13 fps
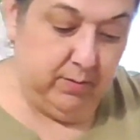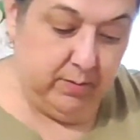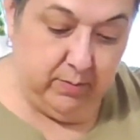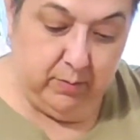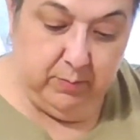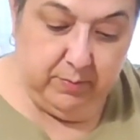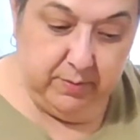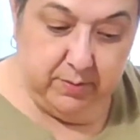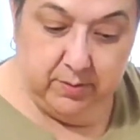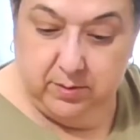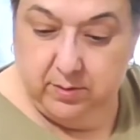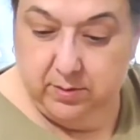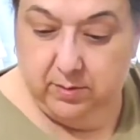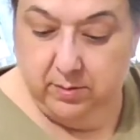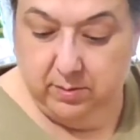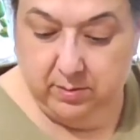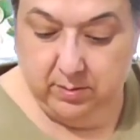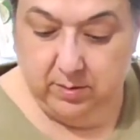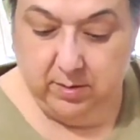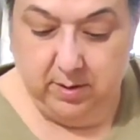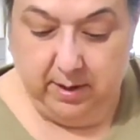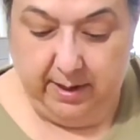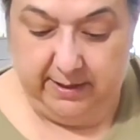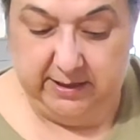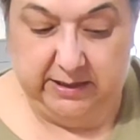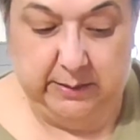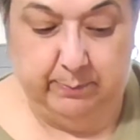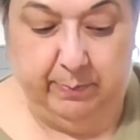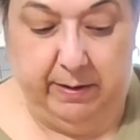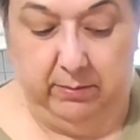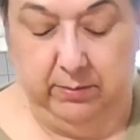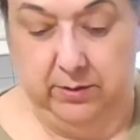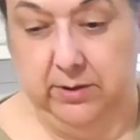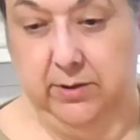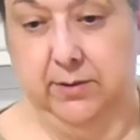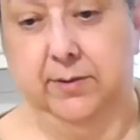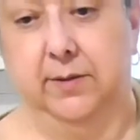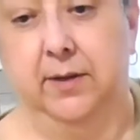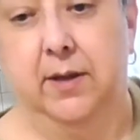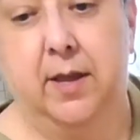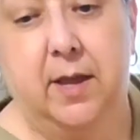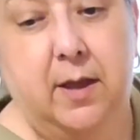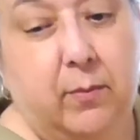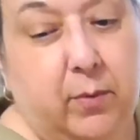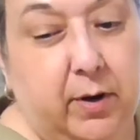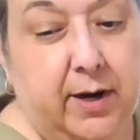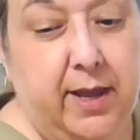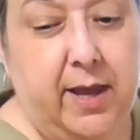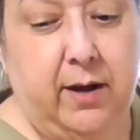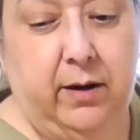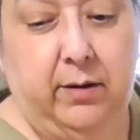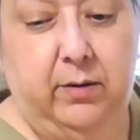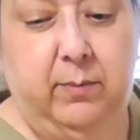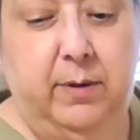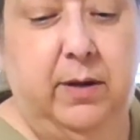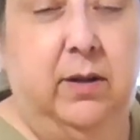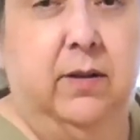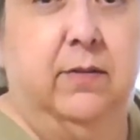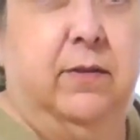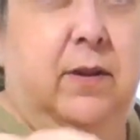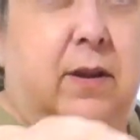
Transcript: Oops. I spilled. We're going to add a little bit of